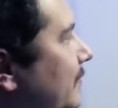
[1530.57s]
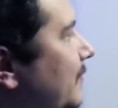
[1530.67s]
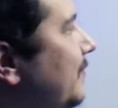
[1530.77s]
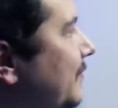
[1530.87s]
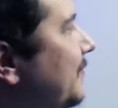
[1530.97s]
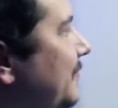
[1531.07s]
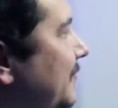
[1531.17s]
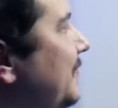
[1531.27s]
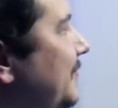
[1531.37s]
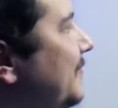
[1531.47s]
it's a
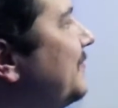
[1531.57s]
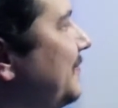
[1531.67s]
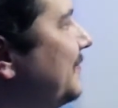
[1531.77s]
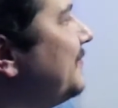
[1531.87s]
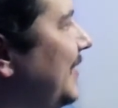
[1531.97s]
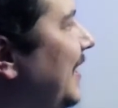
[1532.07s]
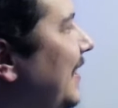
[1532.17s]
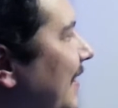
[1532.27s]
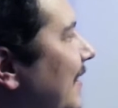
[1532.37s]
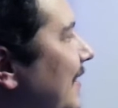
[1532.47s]
no-brainer. It's real
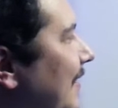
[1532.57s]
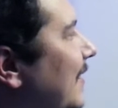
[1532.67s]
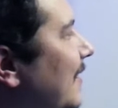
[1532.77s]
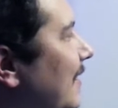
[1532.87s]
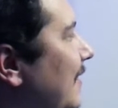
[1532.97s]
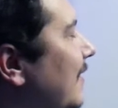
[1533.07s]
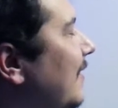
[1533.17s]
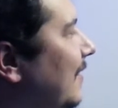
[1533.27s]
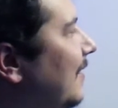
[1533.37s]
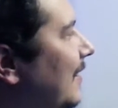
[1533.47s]
fast now.
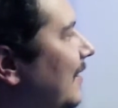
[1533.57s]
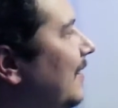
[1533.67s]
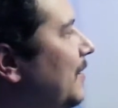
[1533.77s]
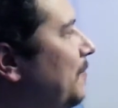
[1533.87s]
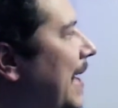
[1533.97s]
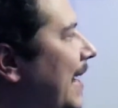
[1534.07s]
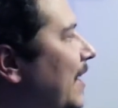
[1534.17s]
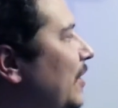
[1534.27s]
So yeah. Back